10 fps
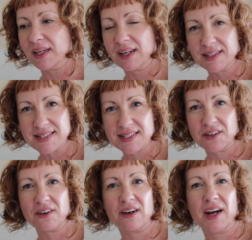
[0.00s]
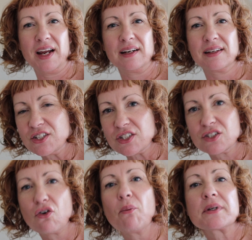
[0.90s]
and consider, and just
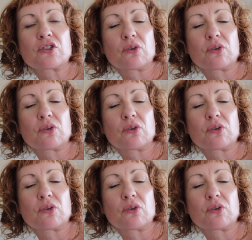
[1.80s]
so much